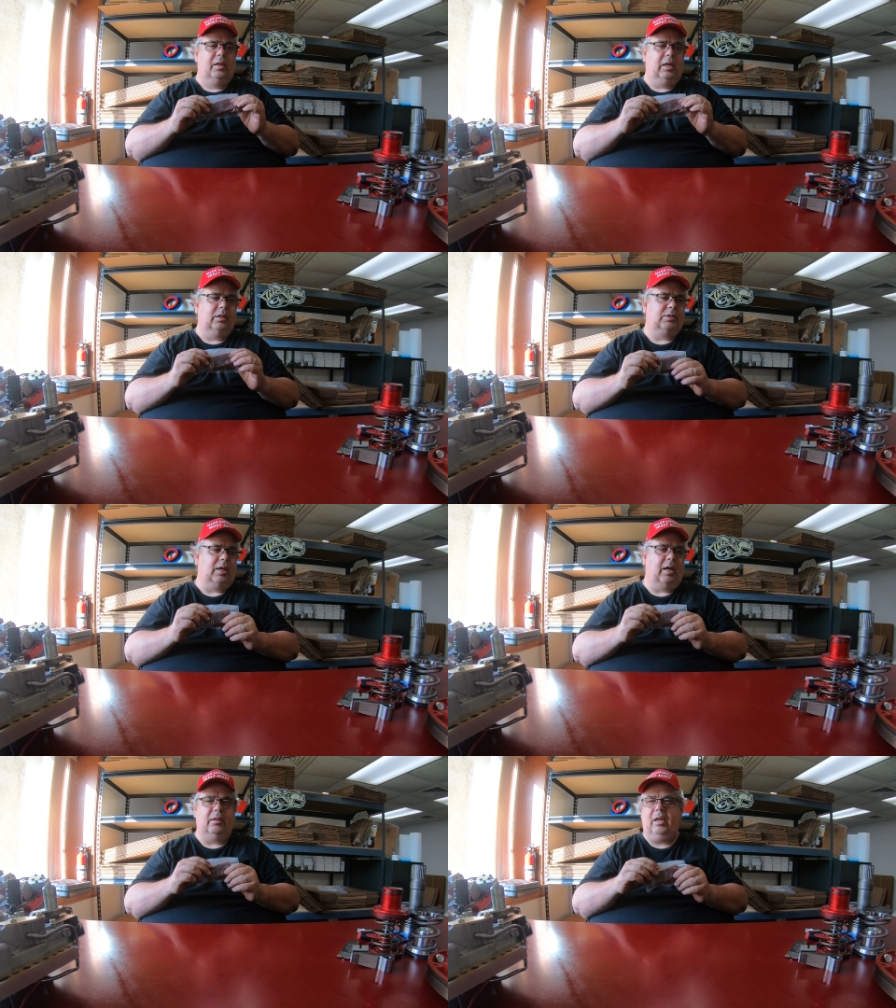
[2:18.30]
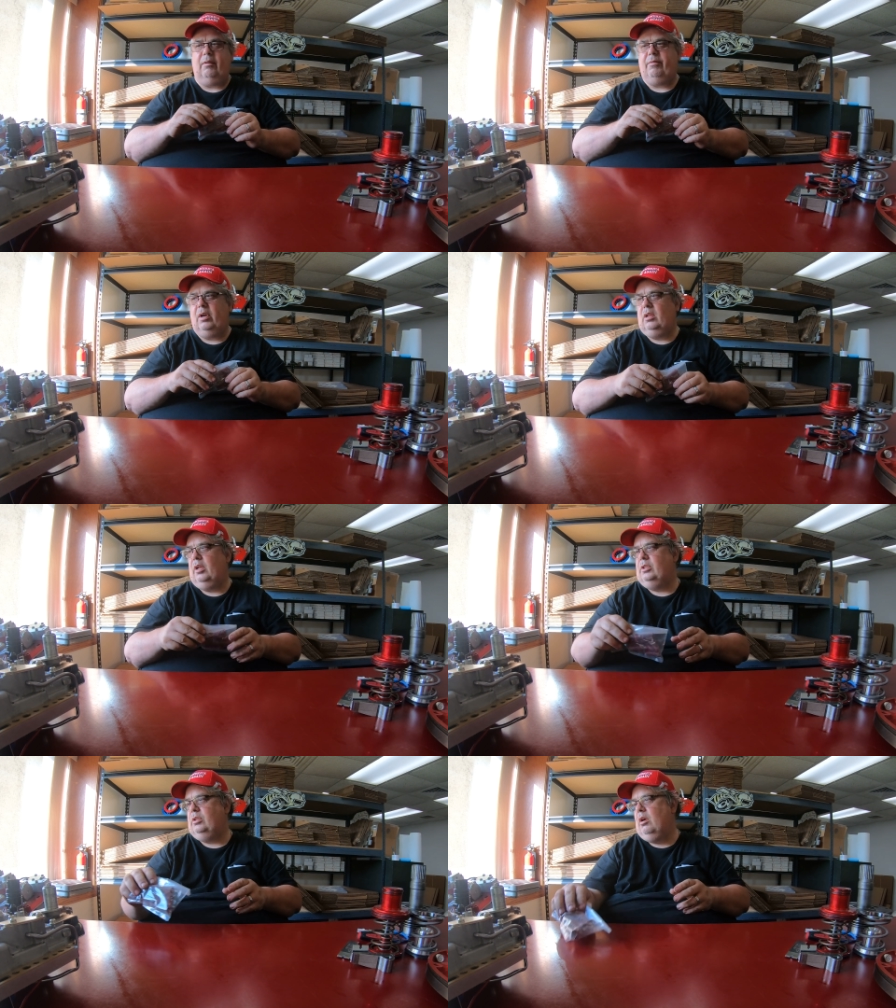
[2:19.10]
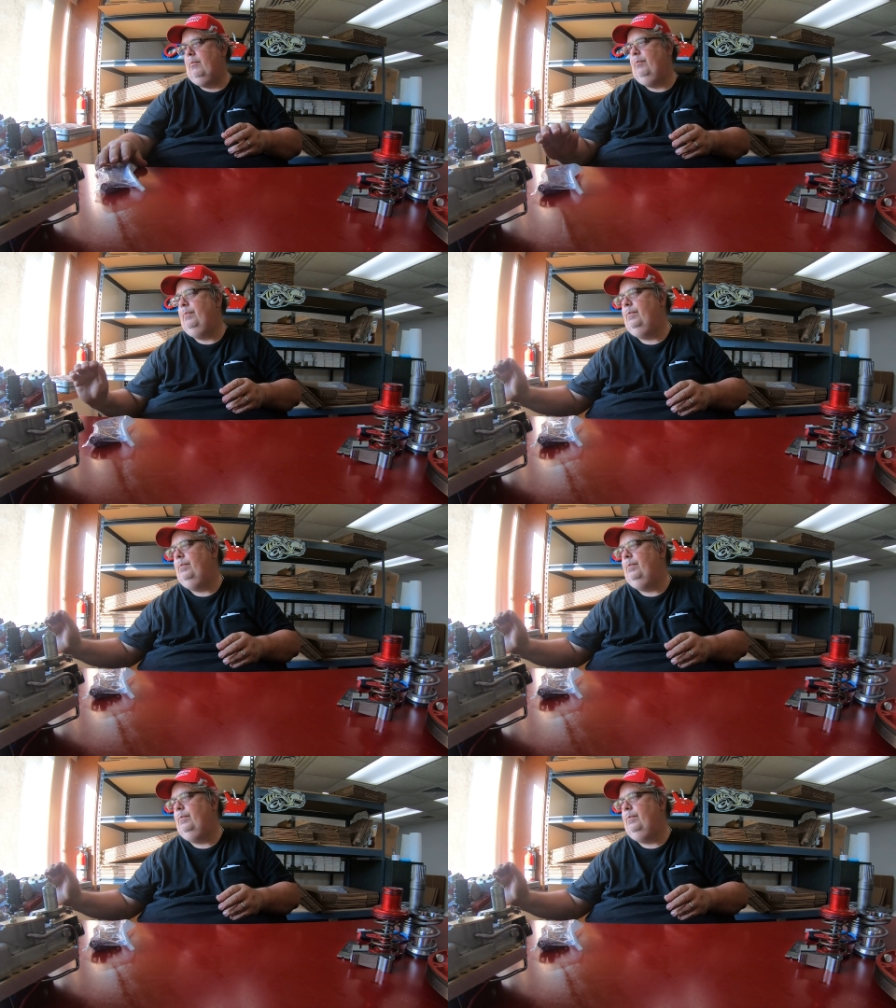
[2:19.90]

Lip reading: inside that front clutch drum.